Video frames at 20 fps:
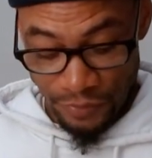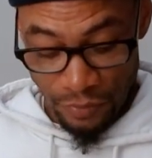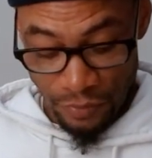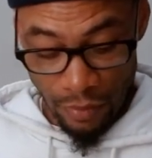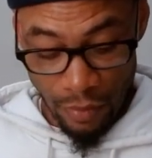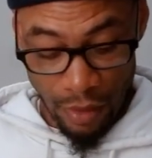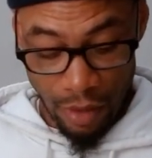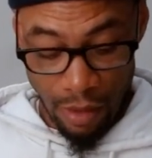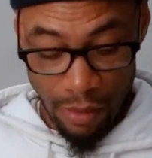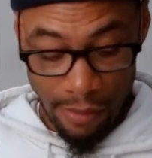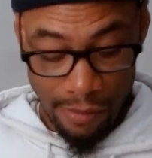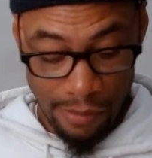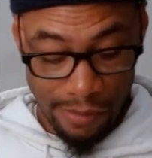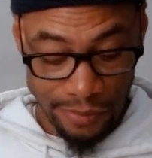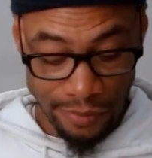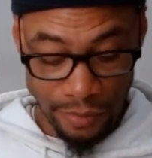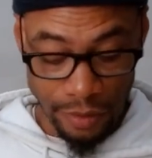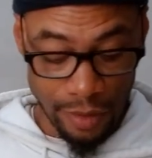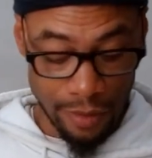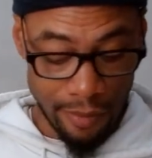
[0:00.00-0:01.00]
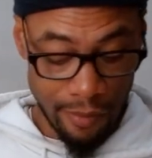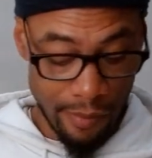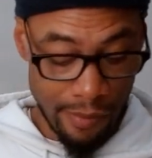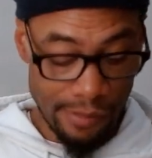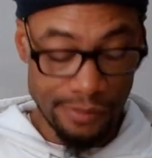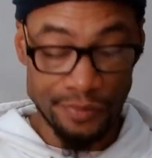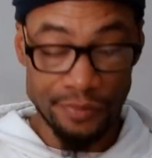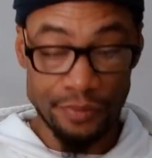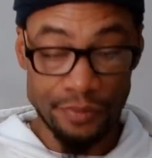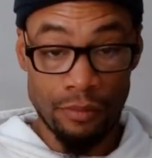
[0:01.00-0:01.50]
Yeah,
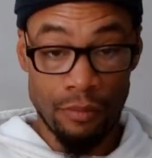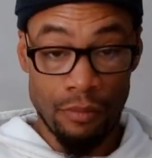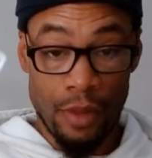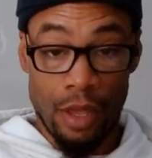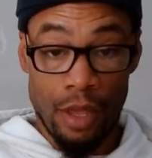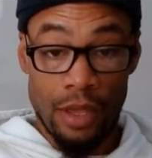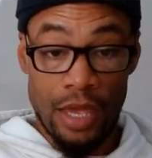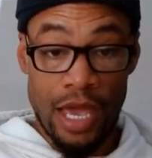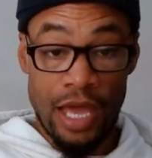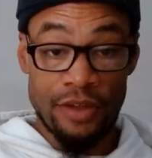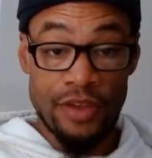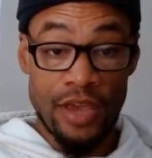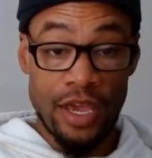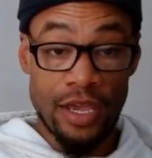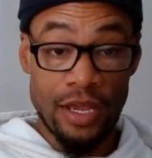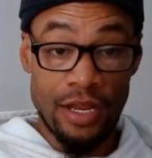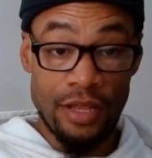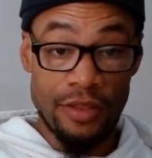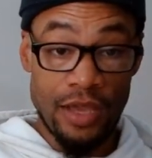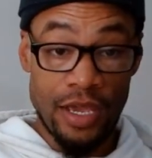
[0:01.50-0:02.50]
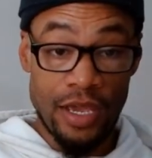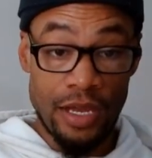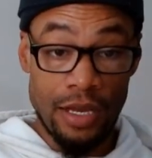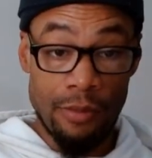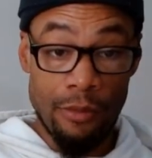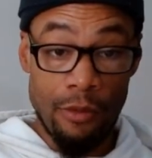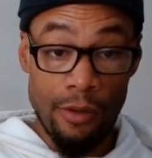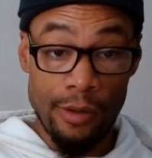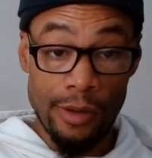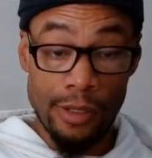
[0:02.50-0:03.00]
can't take anything
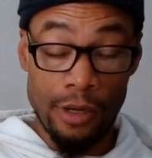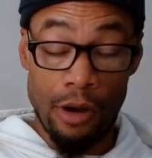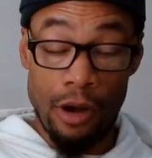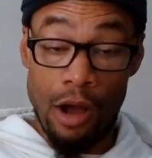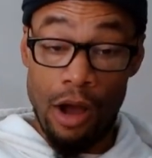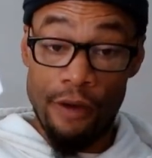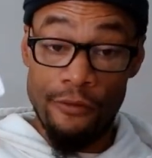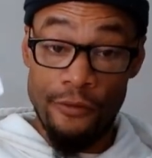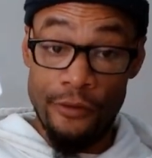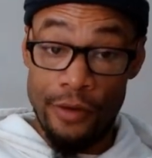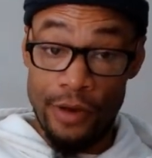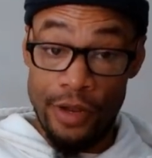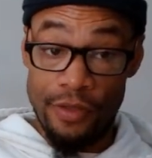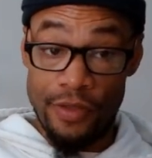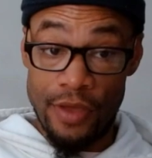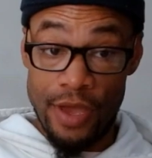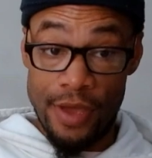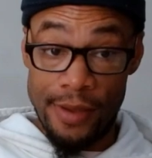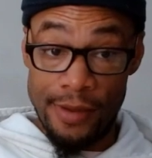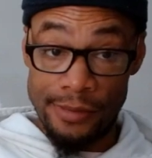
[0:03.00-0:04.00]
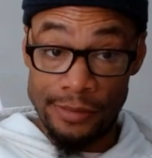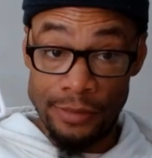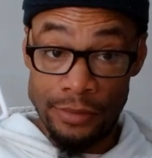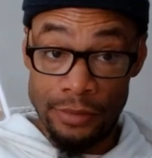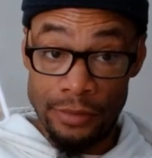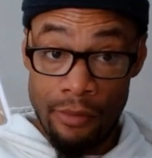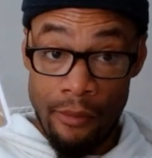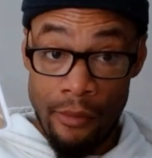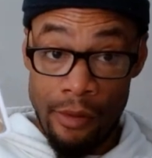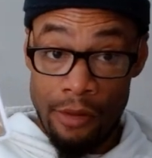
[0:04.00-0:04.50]
anymore or offer anything
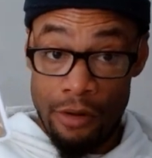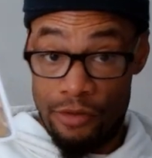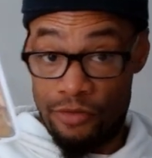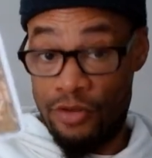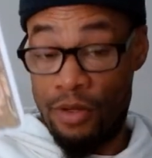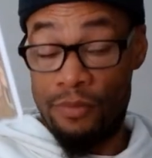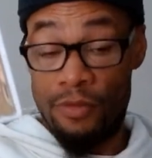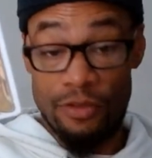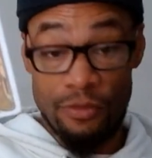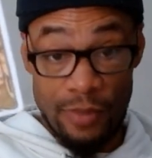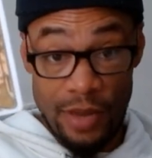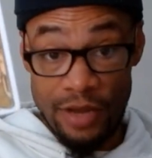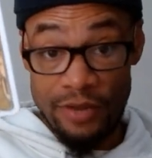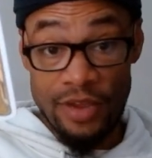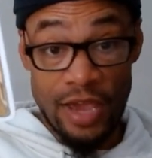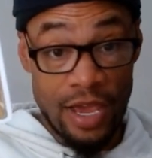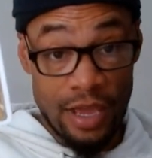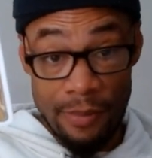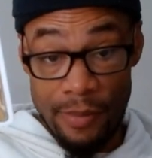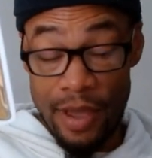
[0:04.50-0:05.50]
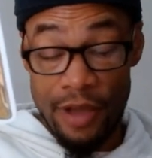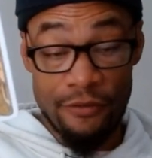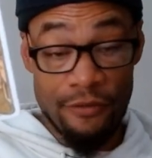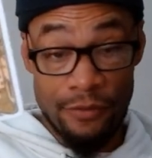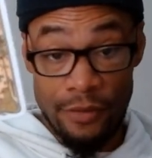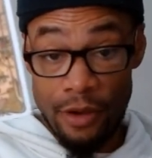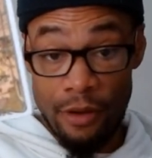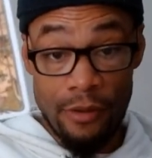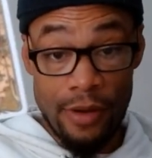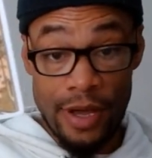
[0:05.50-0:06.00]
or something's being taken back
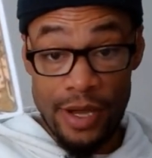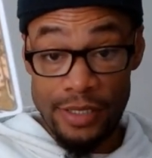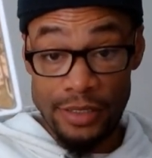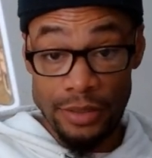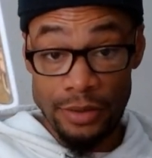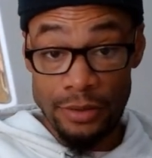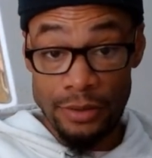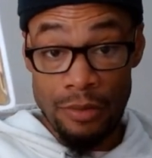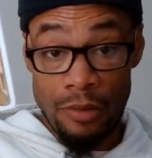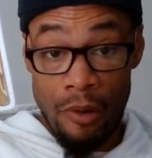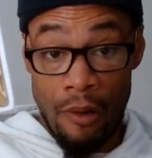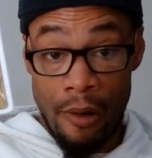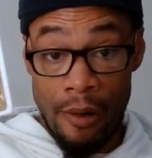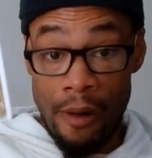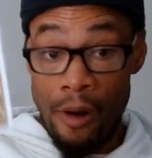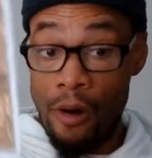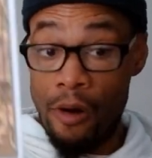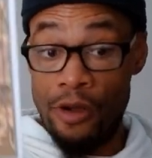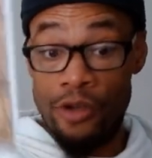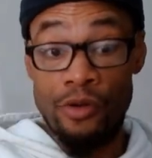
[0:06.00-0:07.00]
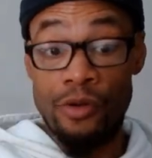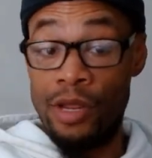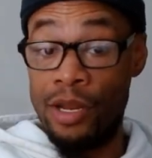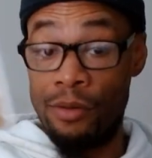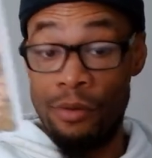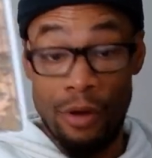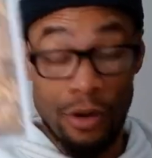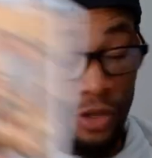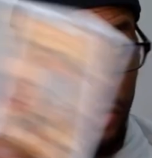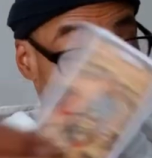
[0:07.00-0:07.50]
from your ass or you
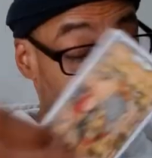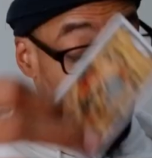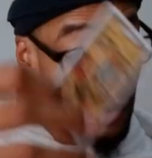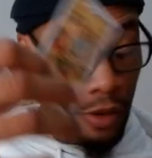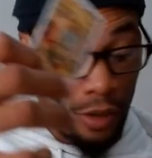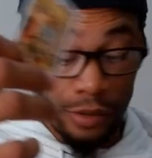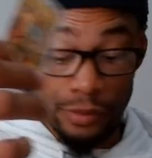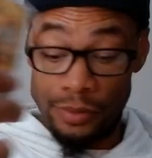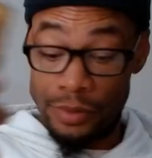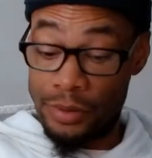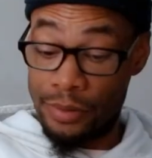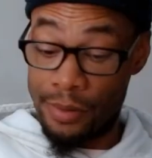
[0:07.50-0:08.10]
didn't, or you, or